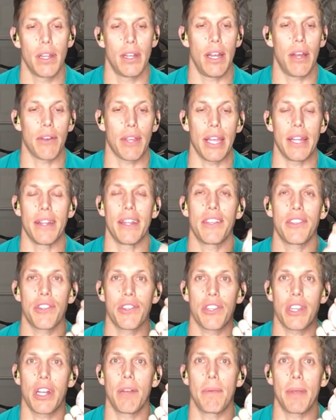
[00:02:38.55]
Now again, this
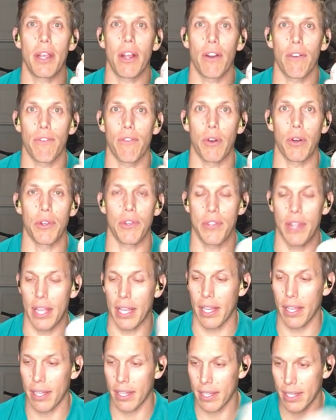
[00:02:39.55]
is going to be our first thing.